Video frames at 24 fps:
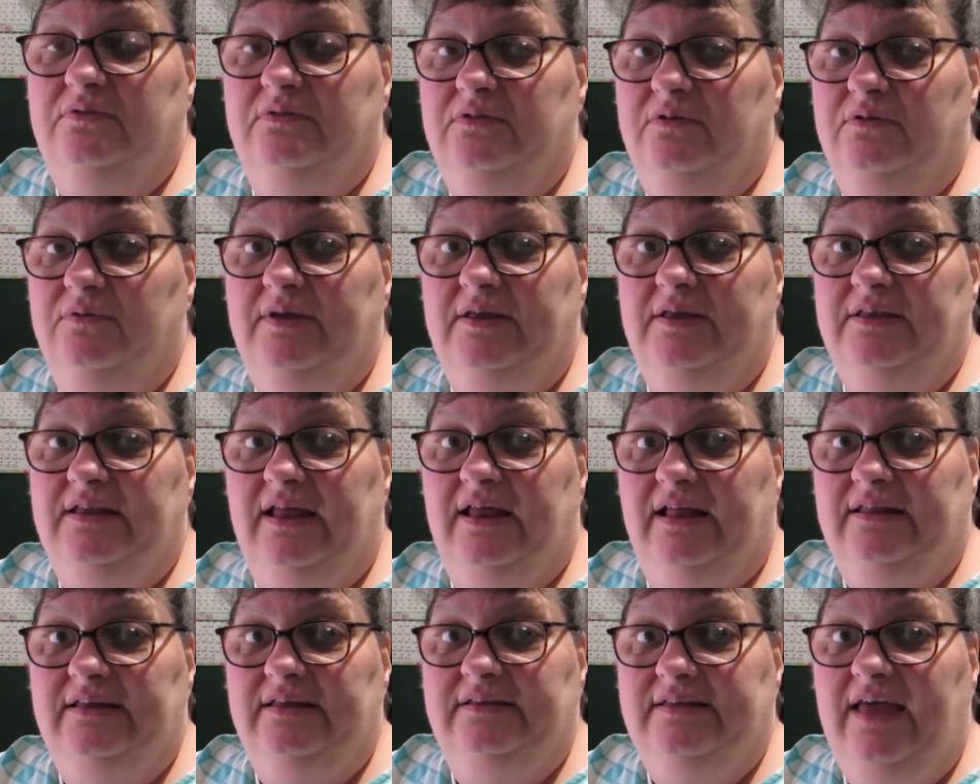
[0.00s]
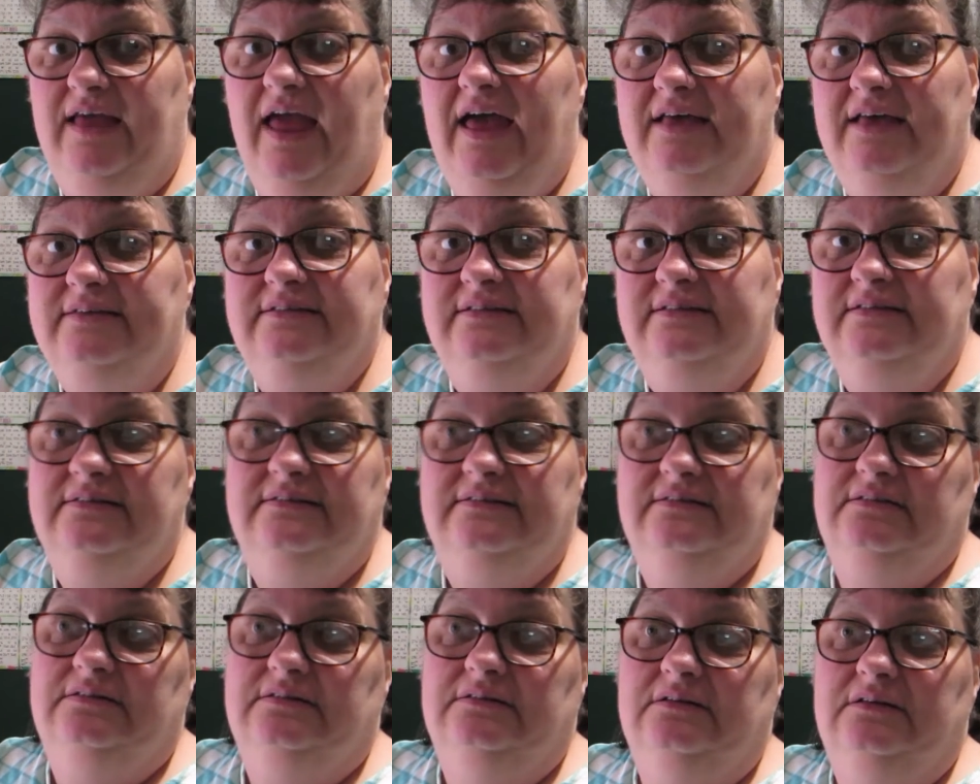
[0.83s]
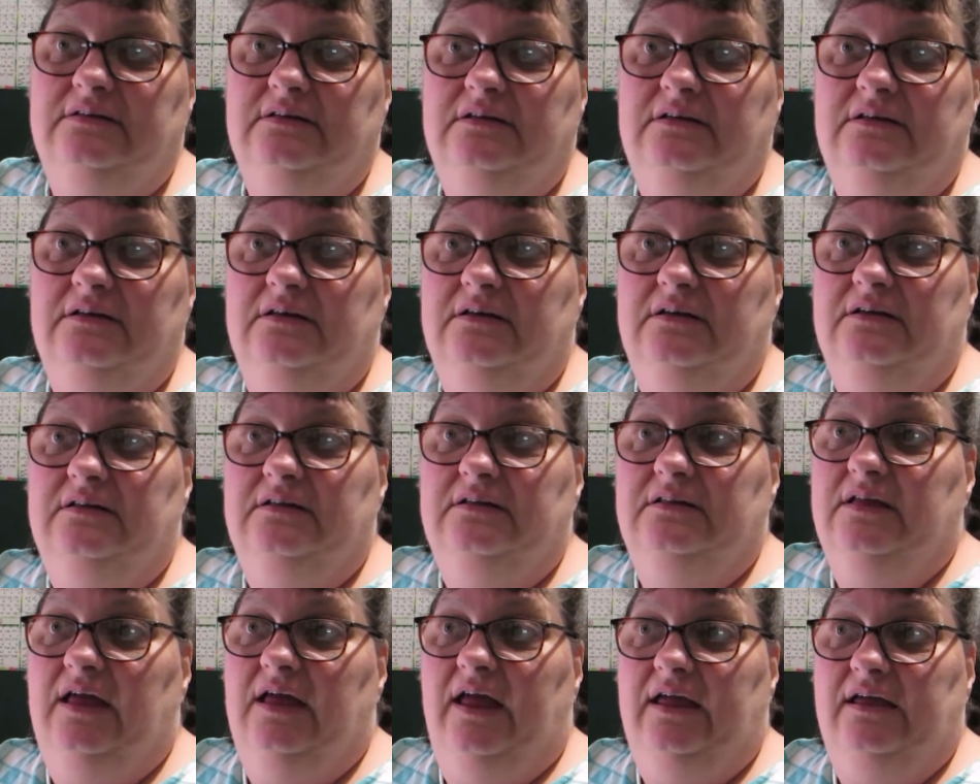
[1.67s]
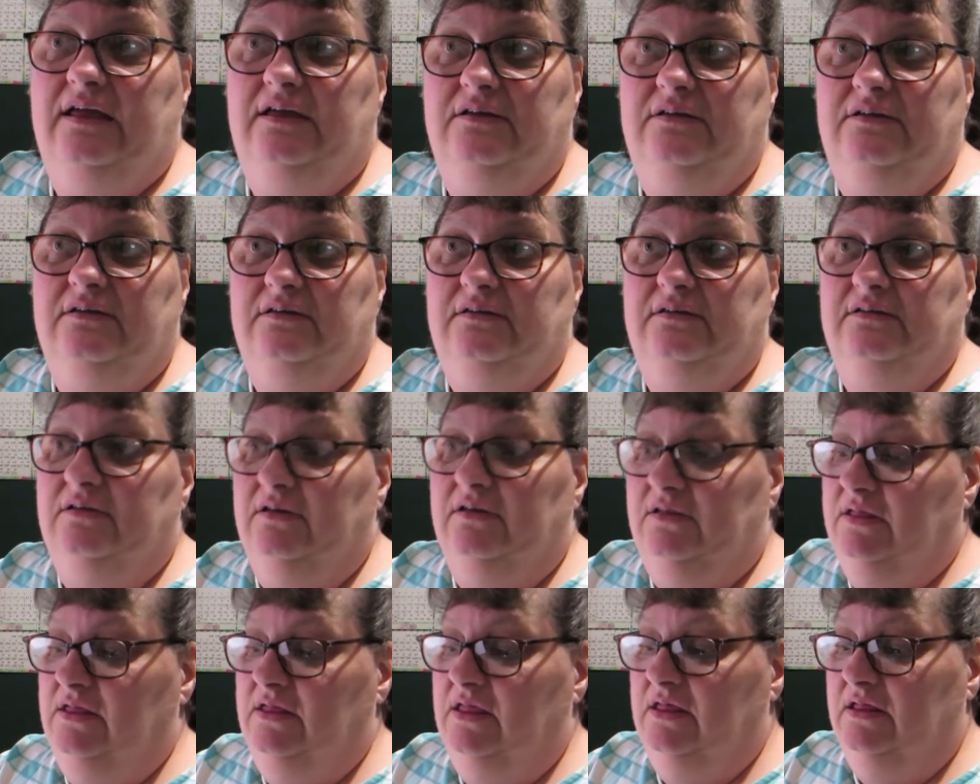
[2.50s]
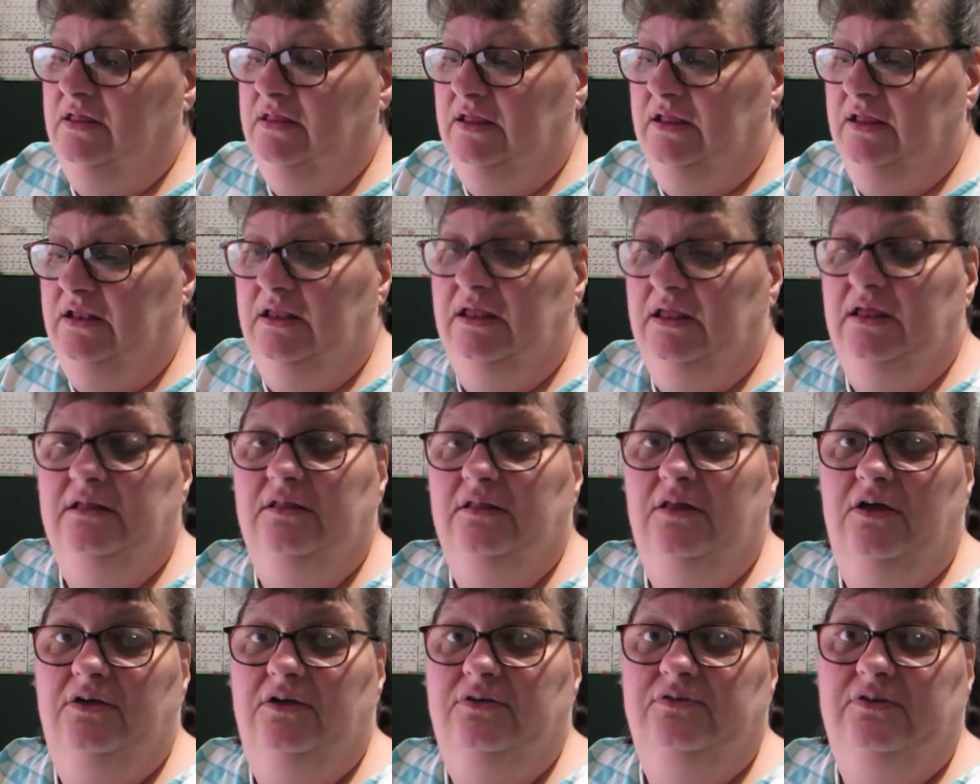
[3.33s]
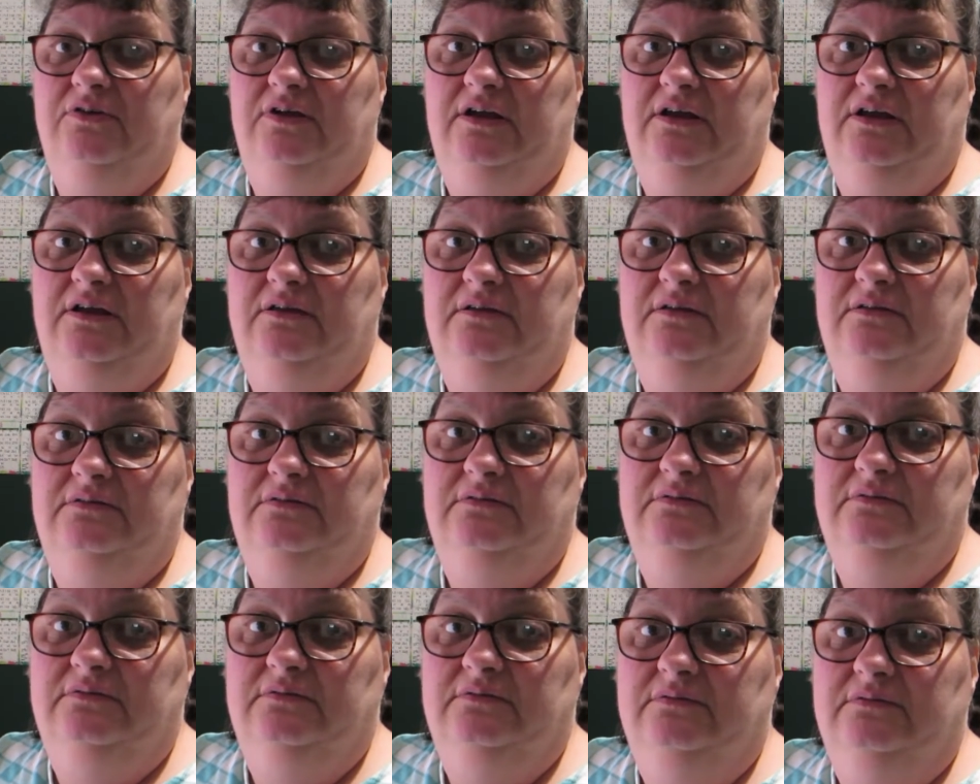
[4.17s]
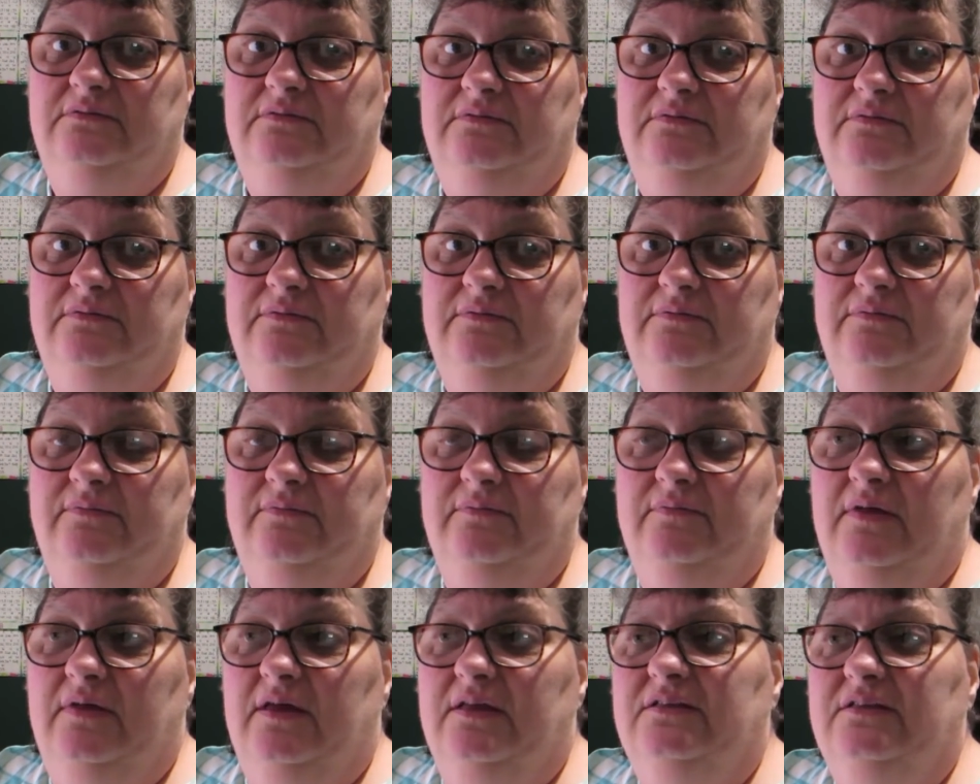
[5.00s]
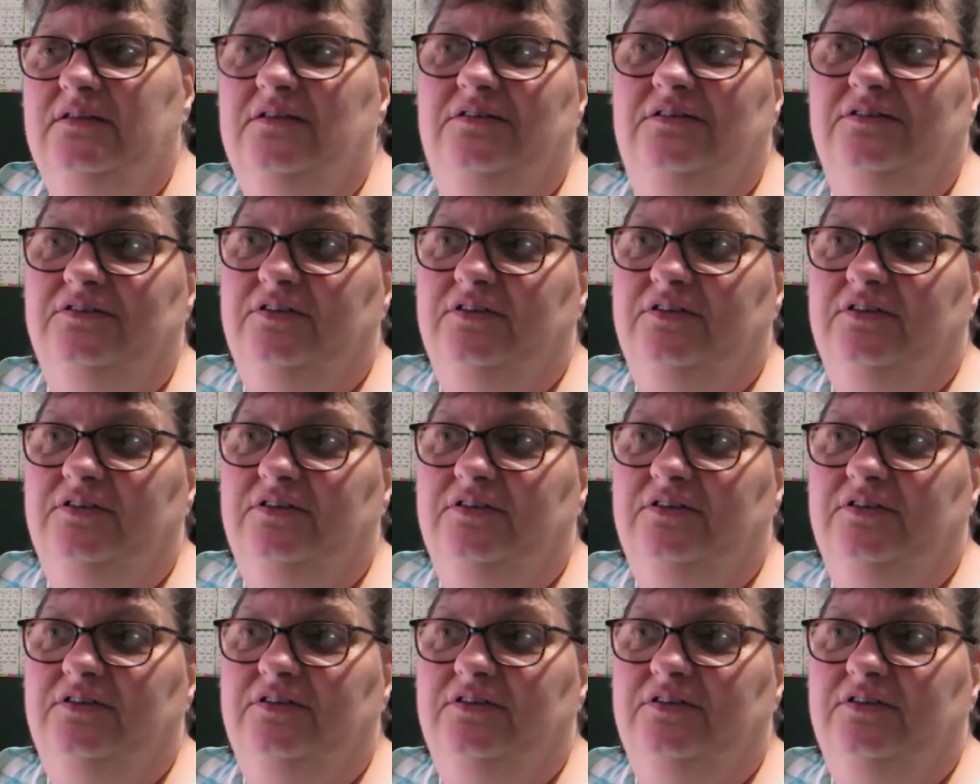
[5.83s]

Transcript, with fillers: doing daily tasks like cooking, cleaning, laundry. Don't